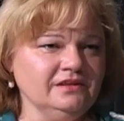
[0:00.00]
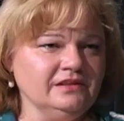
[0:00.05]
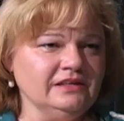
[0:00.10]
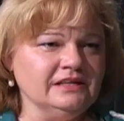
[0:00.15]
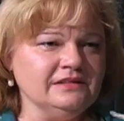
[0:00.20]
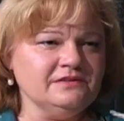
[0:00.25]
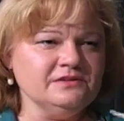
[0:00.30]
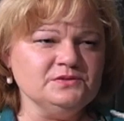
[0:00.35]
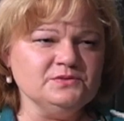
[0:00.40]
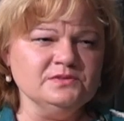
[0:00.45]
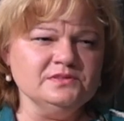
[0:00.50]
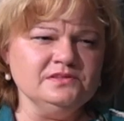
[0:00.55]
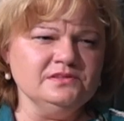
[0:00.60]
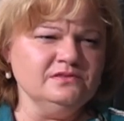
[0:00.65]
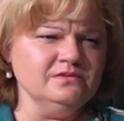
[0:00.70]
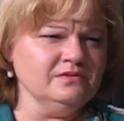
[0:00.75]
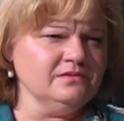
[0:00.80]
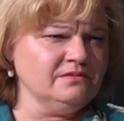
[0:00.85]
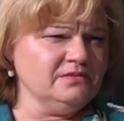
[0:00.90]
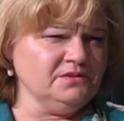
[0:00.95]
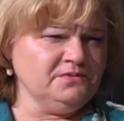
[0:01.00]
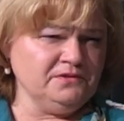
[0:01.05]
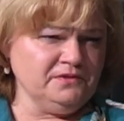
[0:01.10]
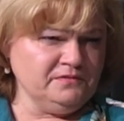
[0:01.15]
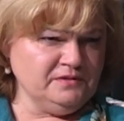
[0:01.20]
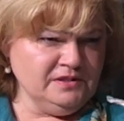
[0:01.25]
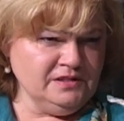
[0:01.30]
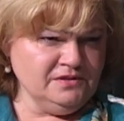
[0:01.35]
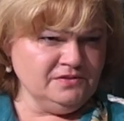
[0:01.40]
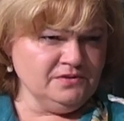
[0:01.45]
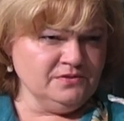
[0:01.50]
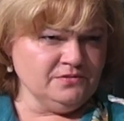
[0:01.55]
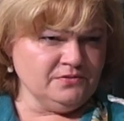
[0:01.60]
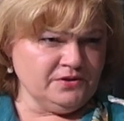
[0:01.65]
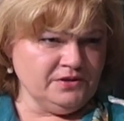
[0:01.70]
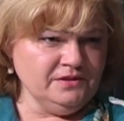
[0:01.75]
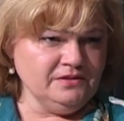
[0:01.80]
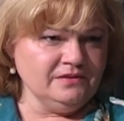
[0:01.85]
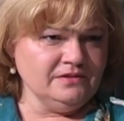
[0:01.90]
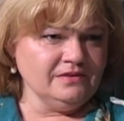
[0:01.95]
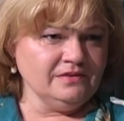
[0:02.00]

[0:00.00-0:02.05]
Now, this was in the 50s, right?